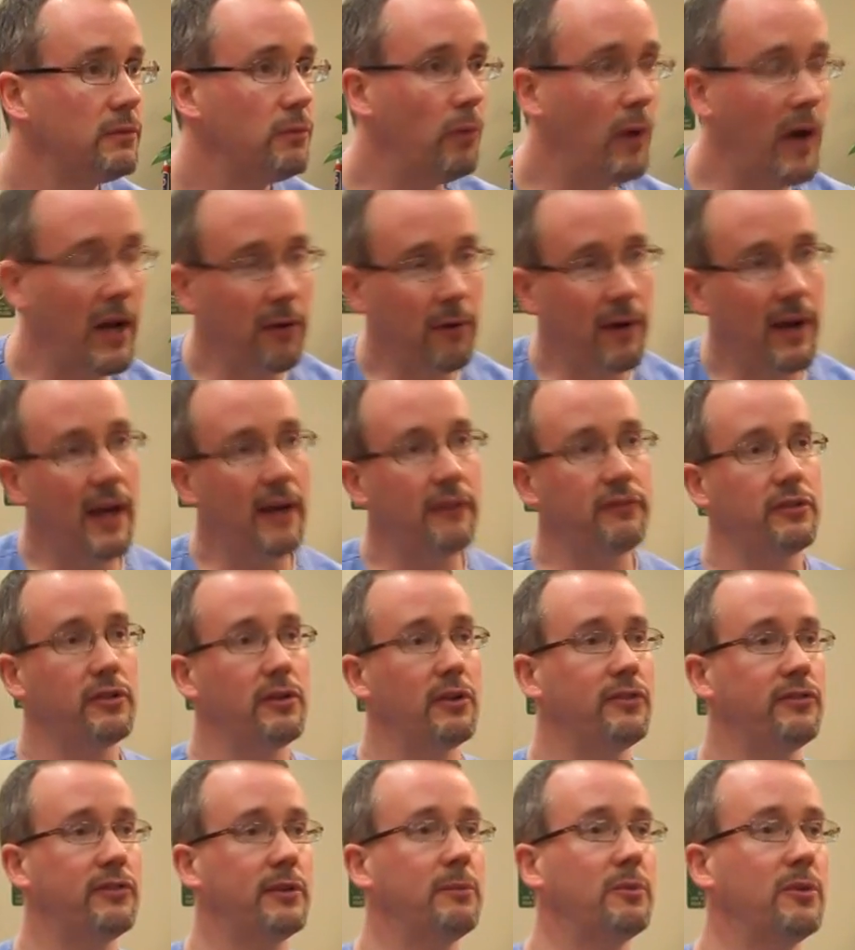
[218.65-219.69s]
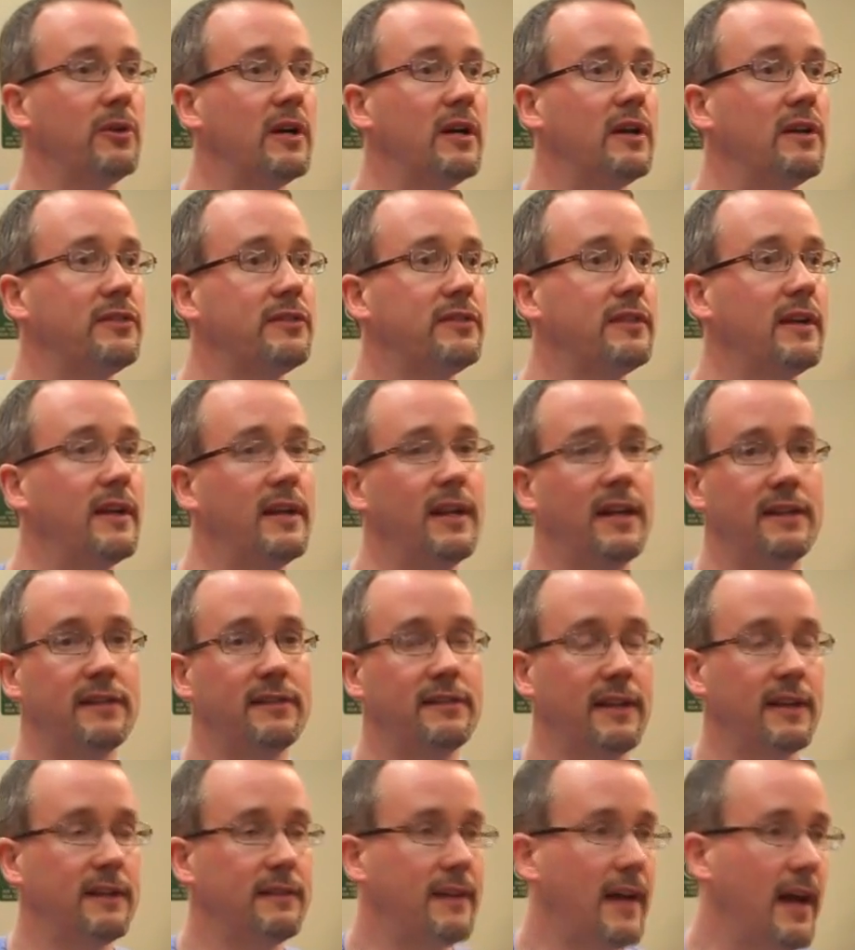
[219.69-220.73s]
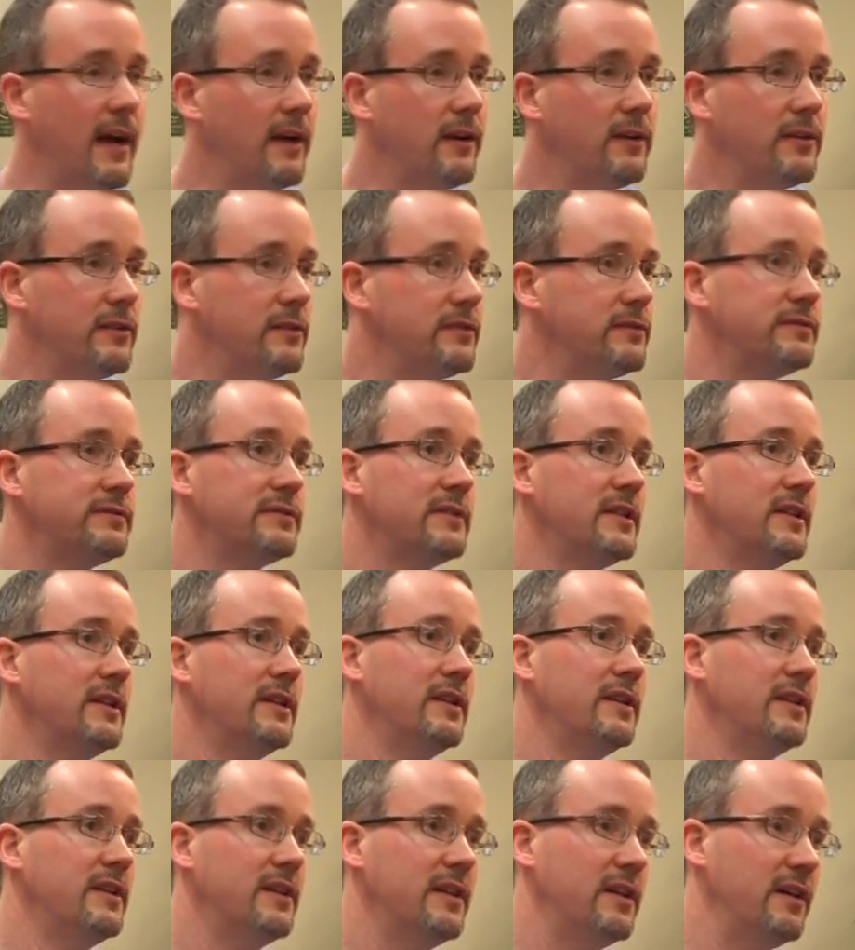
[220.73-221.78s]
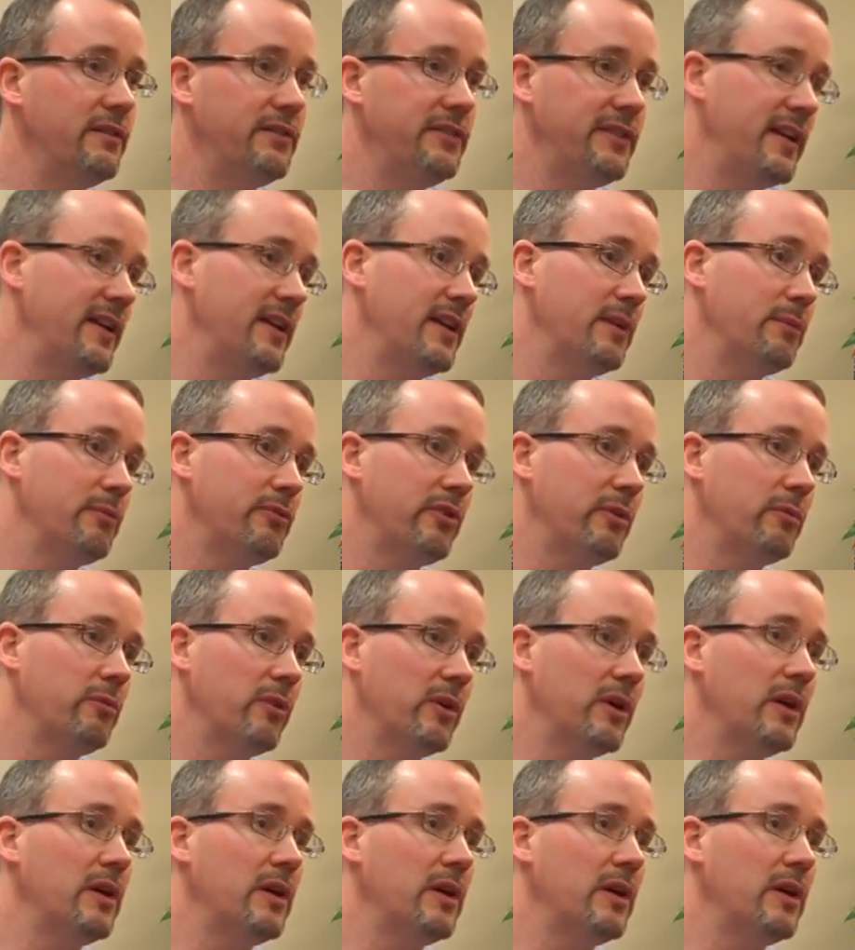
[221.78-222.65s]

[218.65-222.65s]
Why do I have to go somewhere else? And I just got tired of sending them somewhere